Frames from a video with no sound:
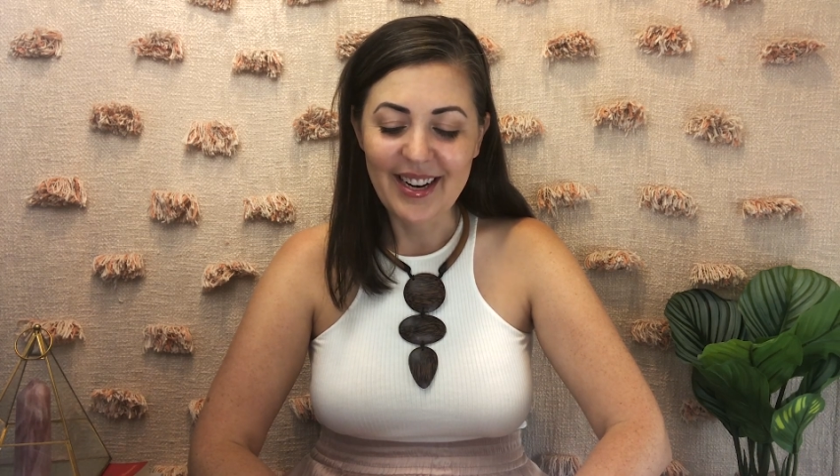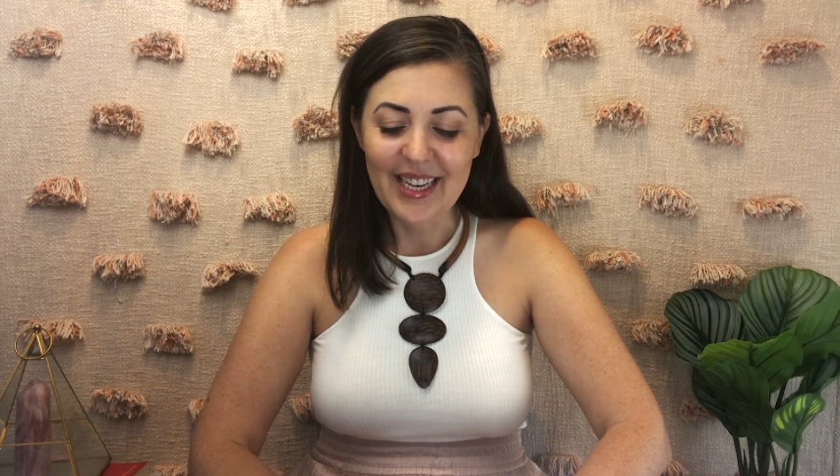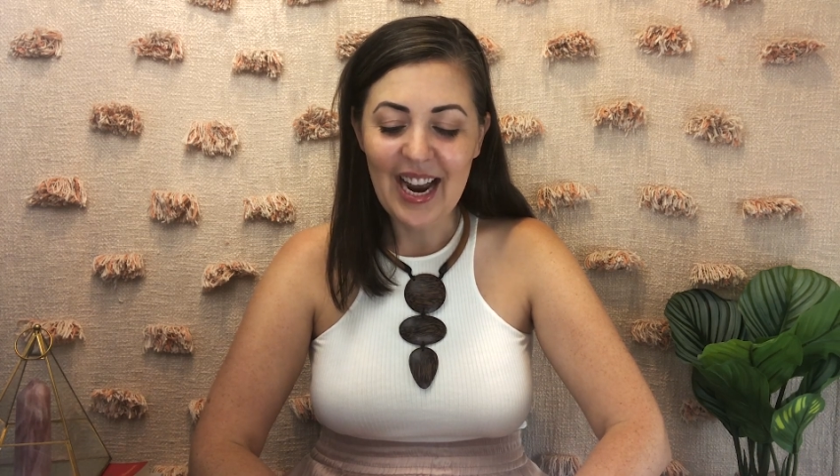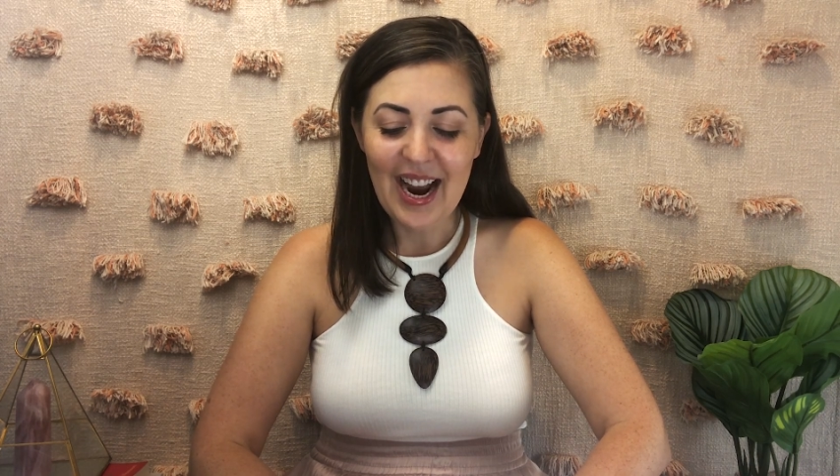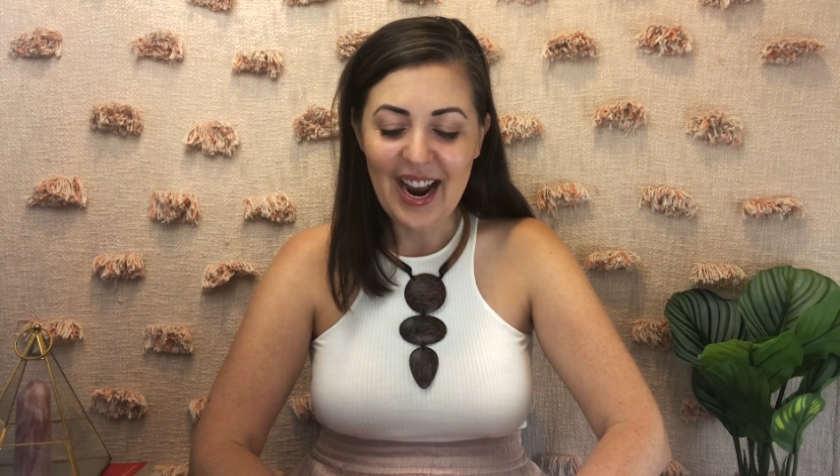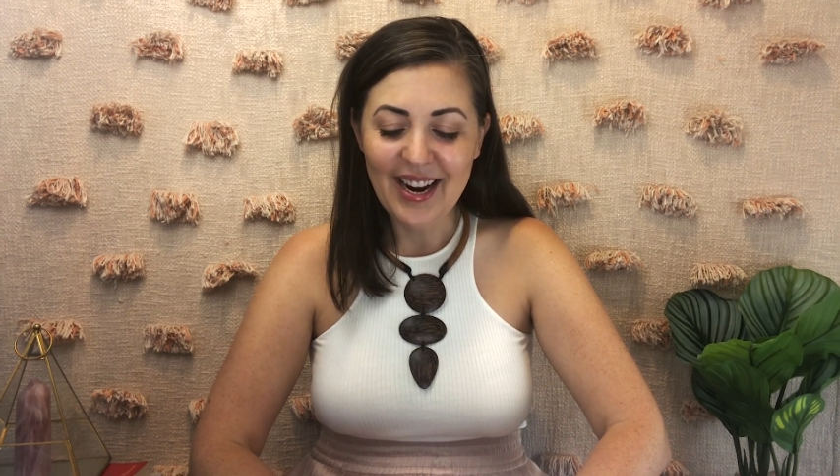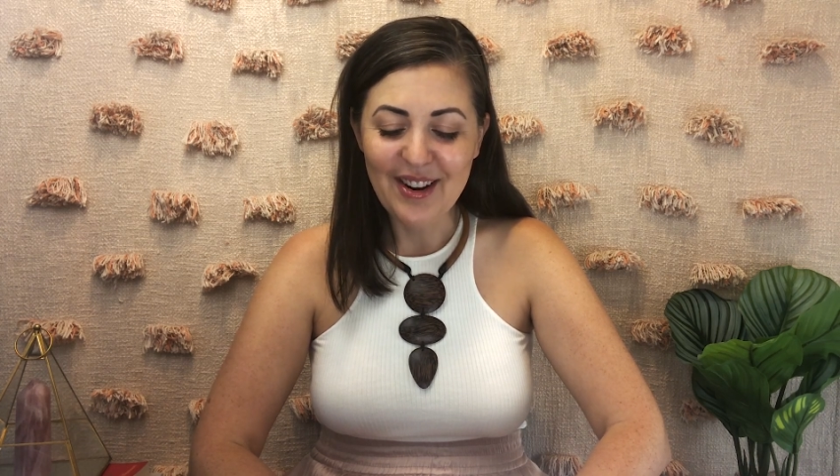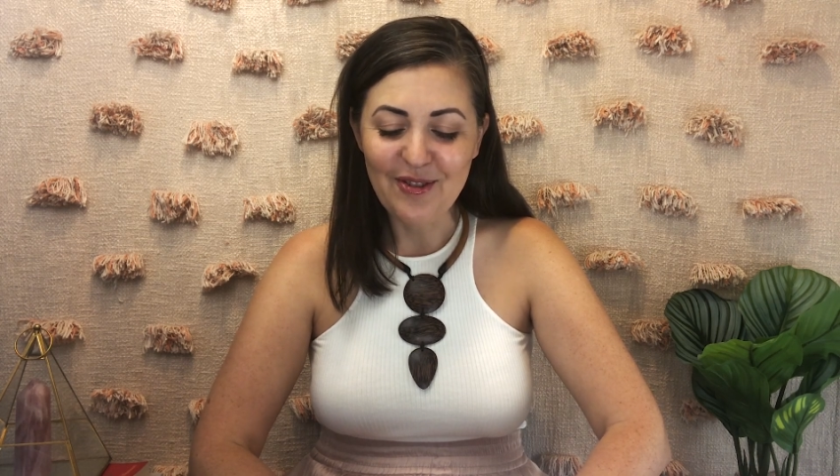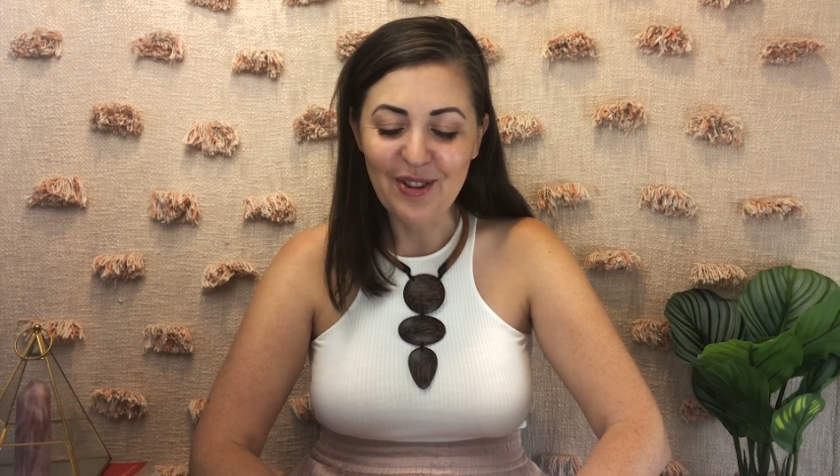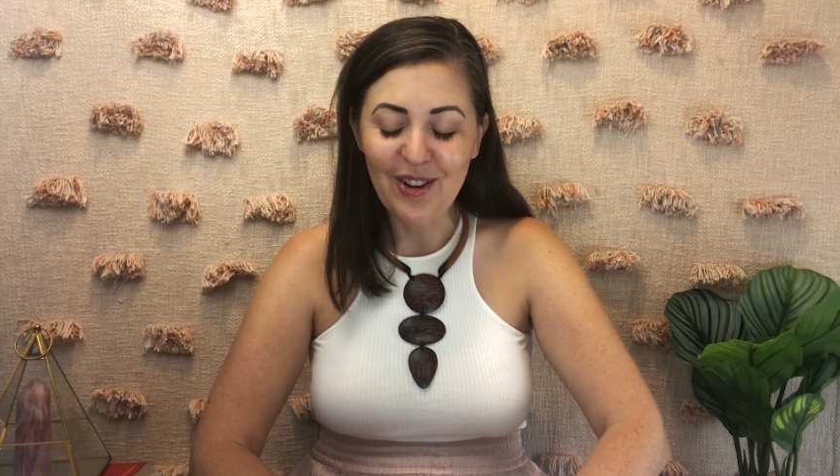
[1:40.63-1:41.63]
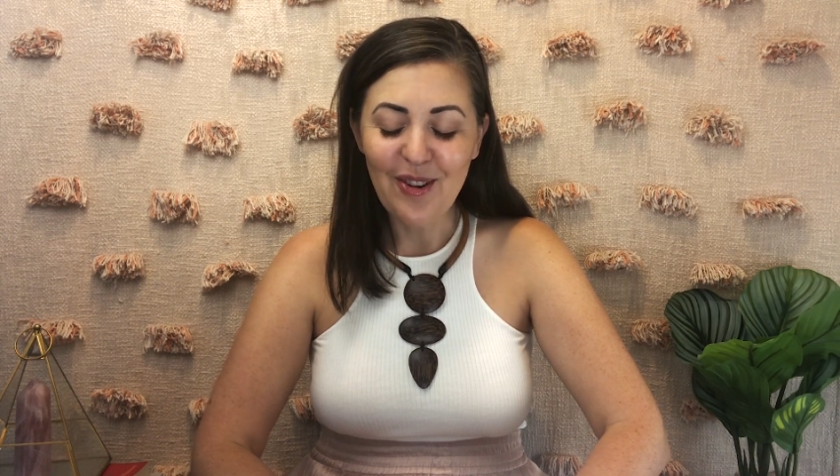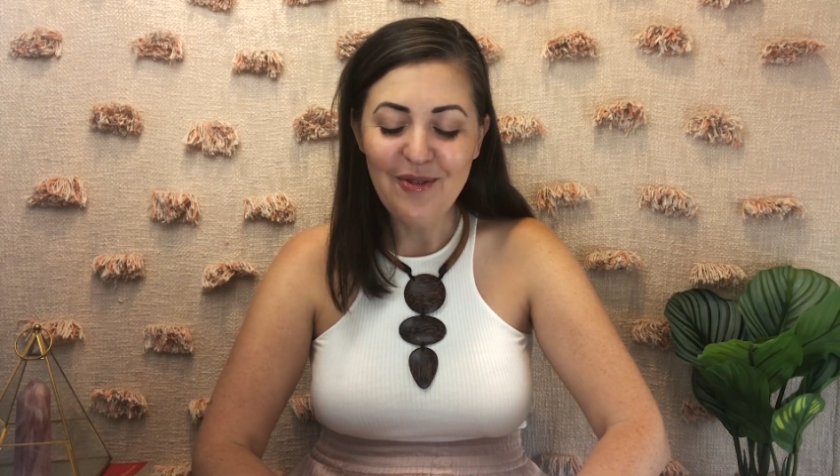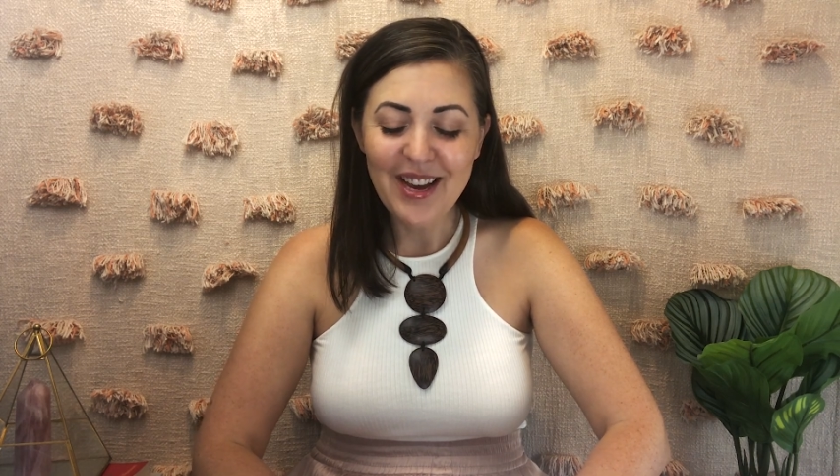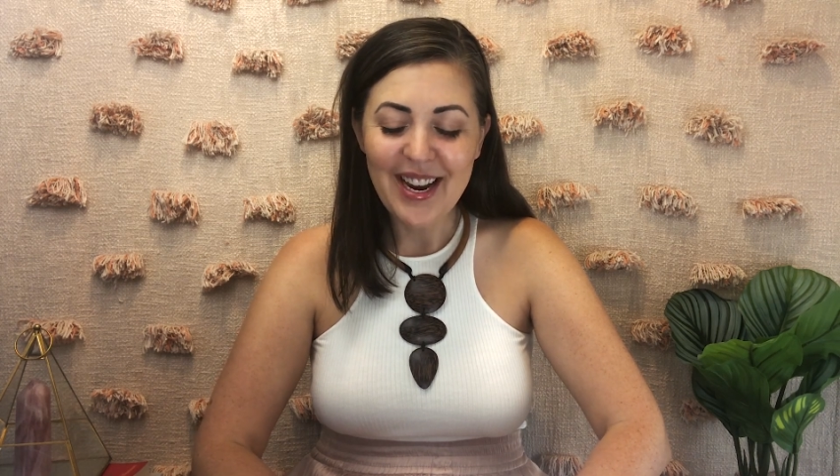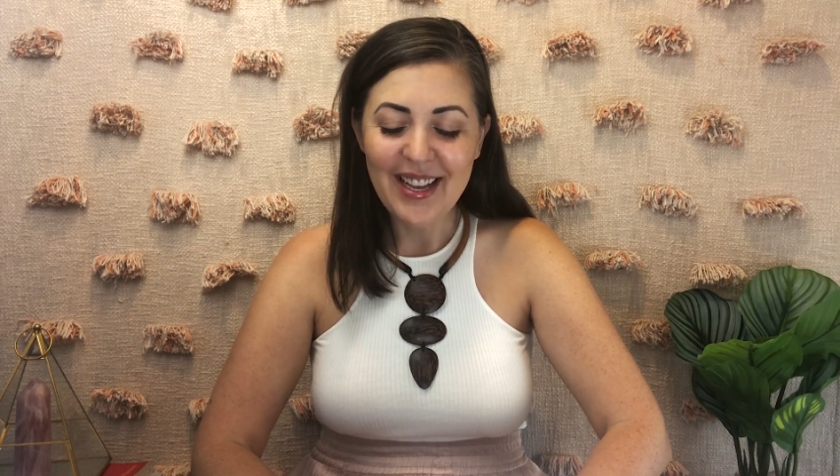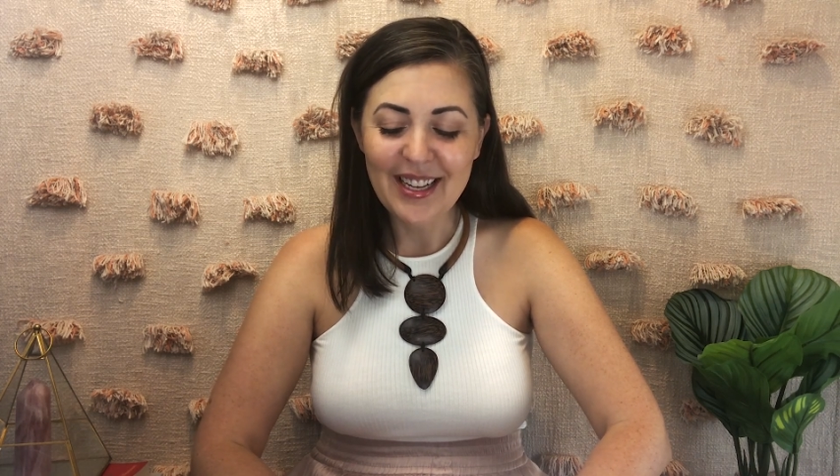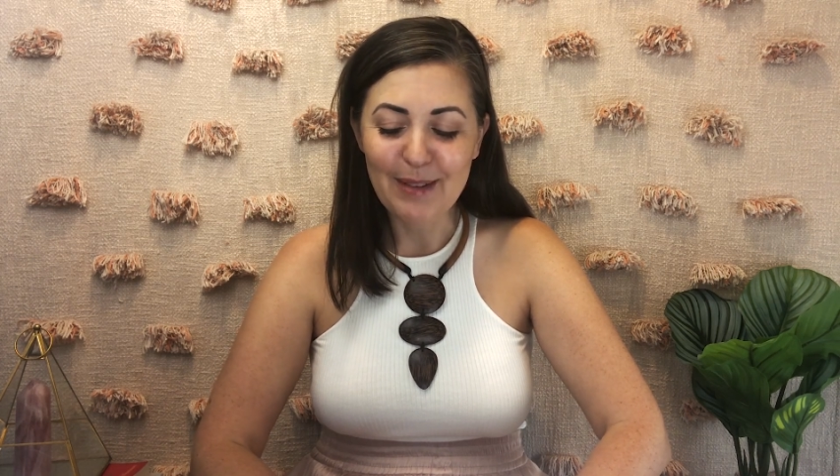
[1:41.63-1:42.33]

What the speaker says: a tag in your clothing